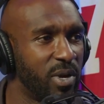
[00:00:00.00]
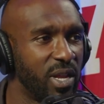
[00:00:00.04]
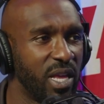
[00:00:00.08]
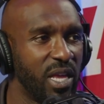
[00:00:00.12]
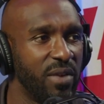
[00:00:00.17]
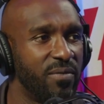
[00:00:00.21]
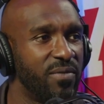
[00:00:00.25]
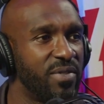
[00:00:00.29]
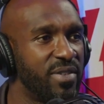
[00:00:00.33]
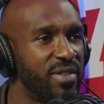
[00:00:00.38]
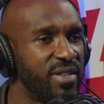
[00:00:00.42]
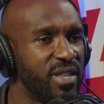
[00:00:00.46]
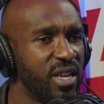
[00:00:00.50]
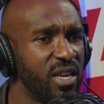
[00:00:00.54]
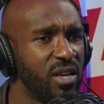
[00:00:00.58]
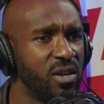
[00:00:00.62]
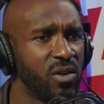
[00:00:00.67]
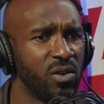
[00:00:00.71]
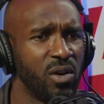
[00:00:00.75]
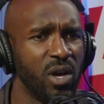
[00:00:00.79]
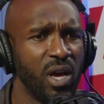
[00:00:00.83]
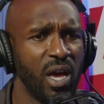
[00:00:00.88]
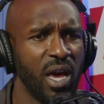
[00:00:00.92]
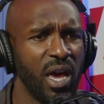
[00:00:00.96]
But even
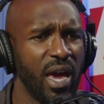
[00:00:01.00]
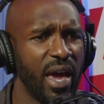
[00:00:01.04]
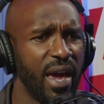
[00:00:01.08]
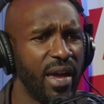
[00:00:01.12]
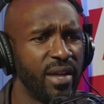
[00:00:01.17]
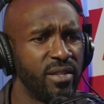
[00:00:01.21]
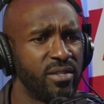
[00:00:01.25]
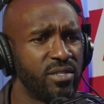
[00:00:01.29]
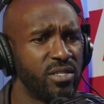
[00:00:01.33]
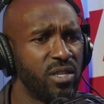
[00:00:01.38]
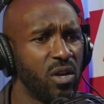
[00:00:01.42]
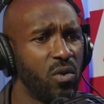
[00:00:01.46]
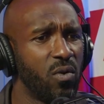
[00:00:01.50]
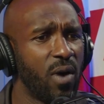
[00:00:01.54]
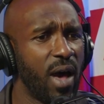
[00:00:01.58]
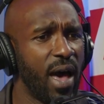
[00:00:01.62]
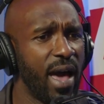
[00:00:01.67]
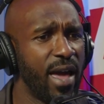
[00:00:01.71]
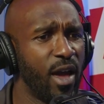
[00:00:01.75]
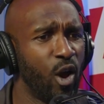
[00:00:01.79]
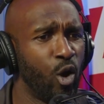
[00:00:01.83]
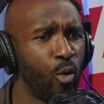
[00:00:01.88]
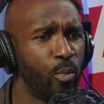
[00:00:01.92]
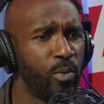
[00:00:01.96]
still, it's so
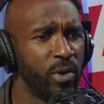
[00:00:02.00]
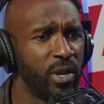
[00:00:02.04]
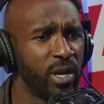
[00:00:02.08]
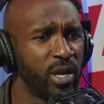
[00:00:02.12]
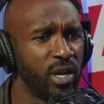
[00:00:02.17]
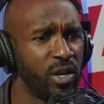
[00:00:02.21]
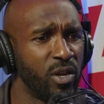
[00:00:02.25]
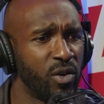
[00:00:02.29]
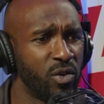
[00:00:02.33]
eye opening.